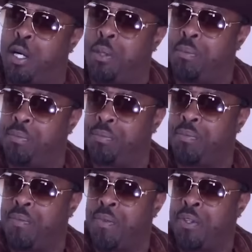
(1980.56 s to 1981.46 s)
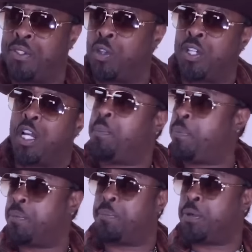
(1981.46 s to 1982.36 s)
um, so
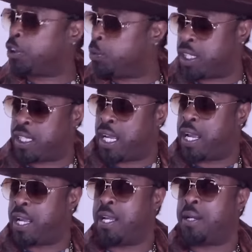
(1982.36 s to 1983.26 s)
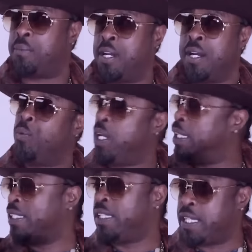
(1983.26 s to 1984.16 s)
then Bushwick came,
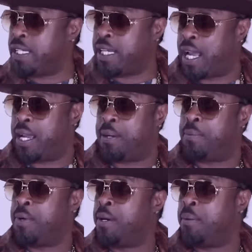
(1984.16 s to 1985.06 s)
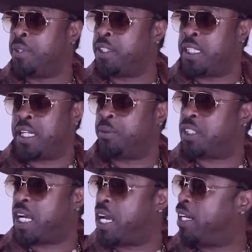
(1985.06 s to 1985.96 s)
Willie D came, but then it
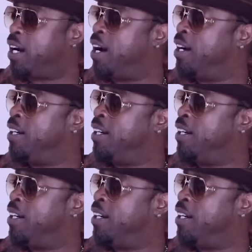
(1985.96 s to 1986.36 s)
was like,